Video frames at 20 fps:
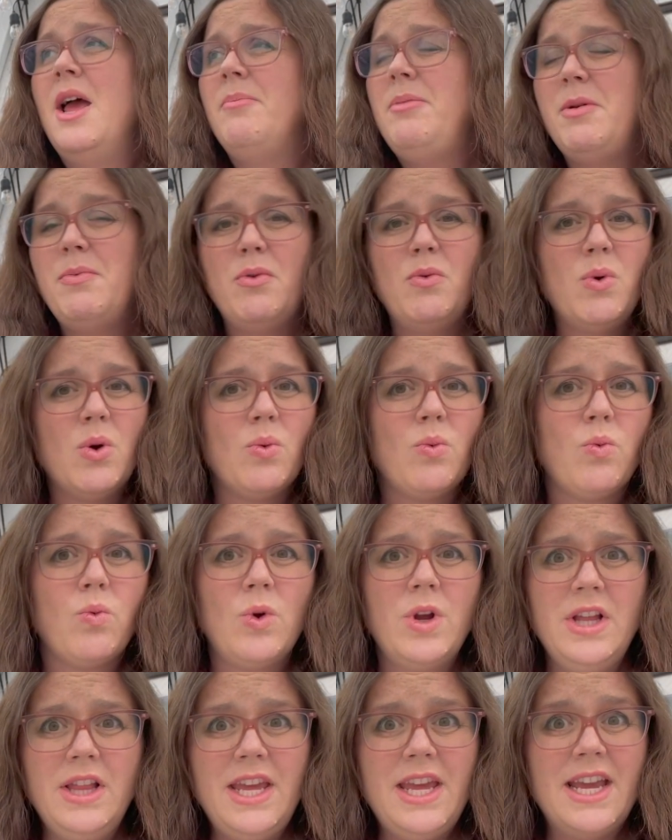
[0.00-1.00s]
People were
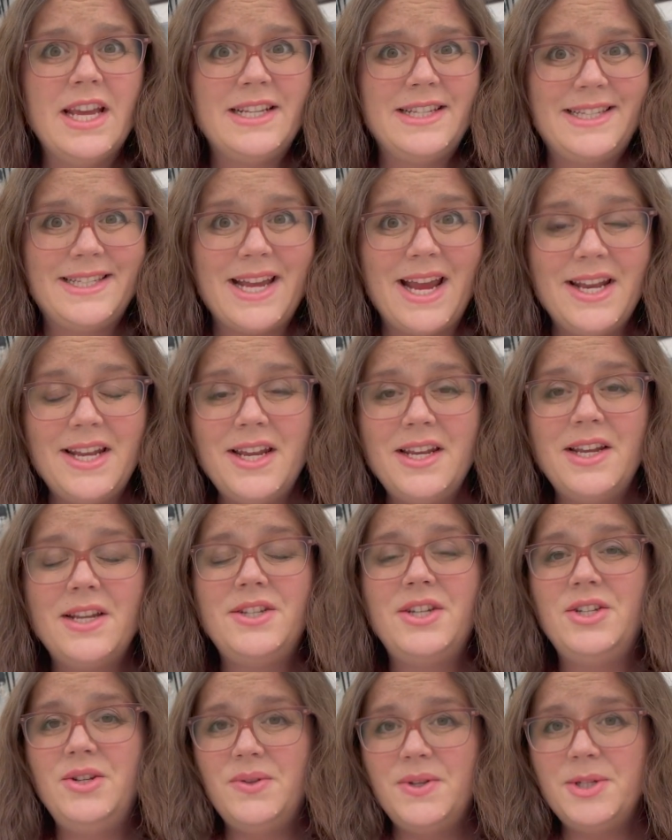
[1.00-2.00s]
really excited
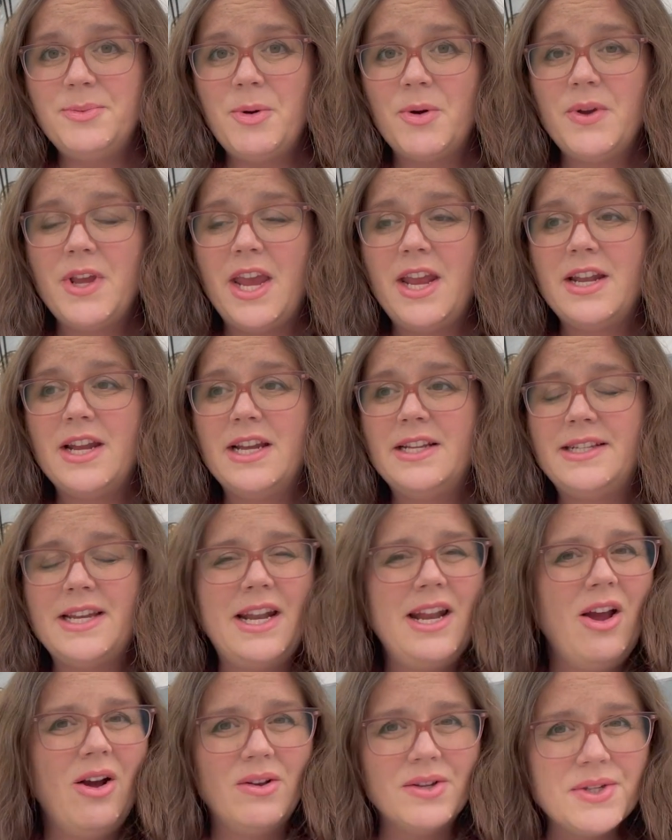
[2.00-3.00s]
to do these bouquet nights,
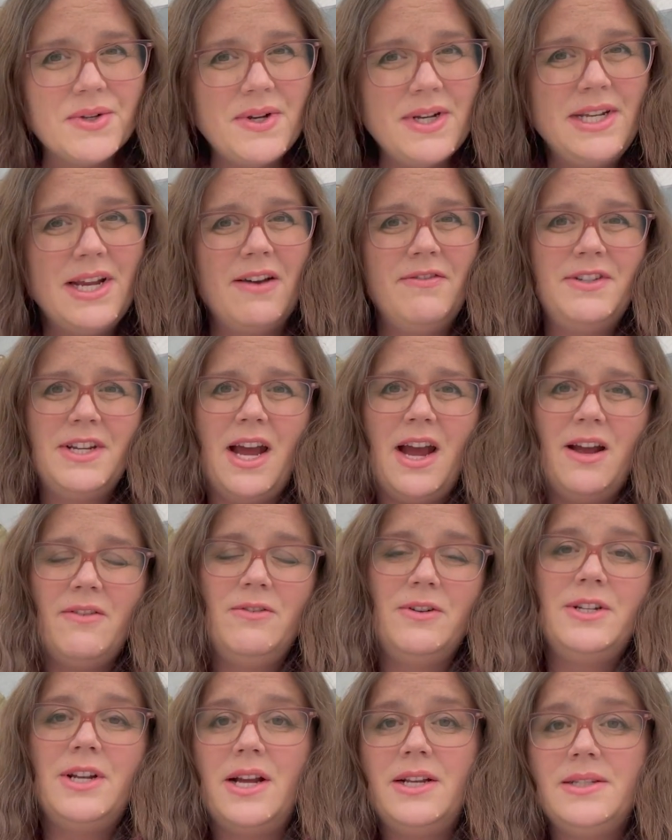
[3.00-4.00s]
and I also didn't have to
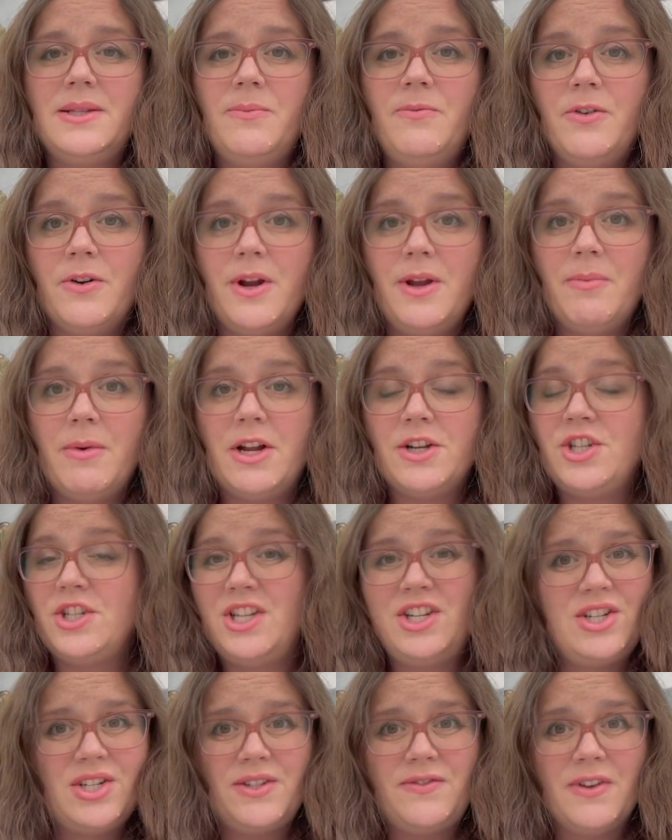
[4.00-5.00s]
advertise them very much.
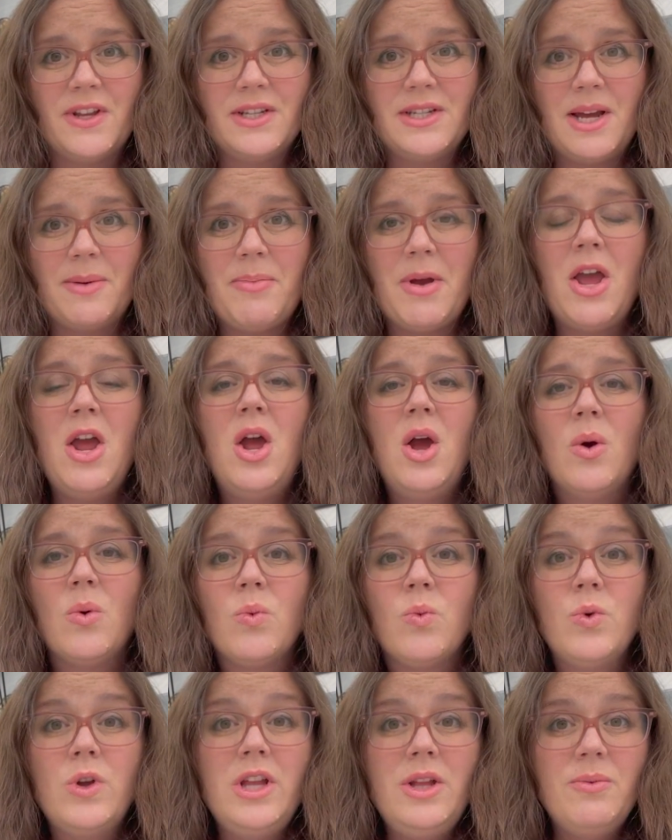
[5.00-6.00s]
They just filled up
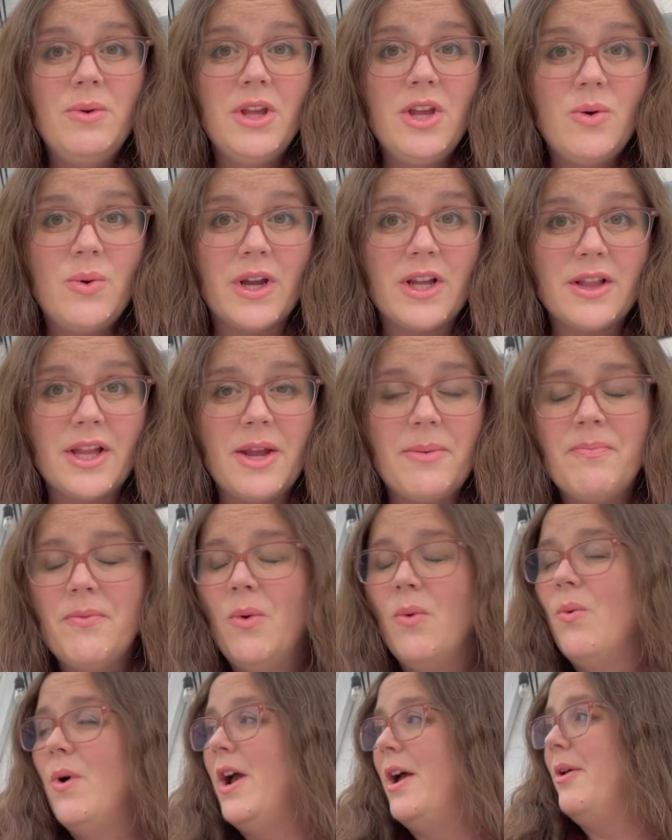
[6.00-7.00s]
really, really quickly.
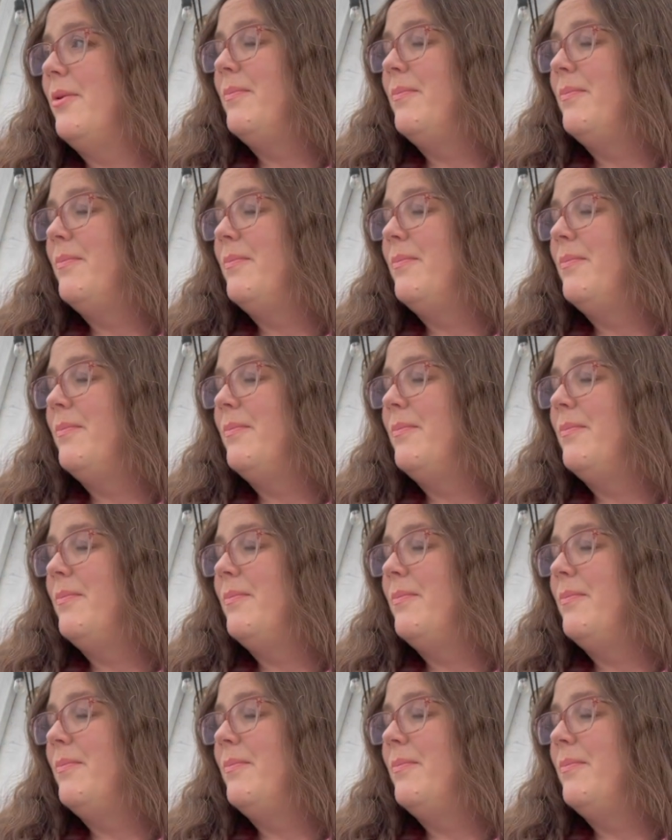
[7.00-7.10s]
Well,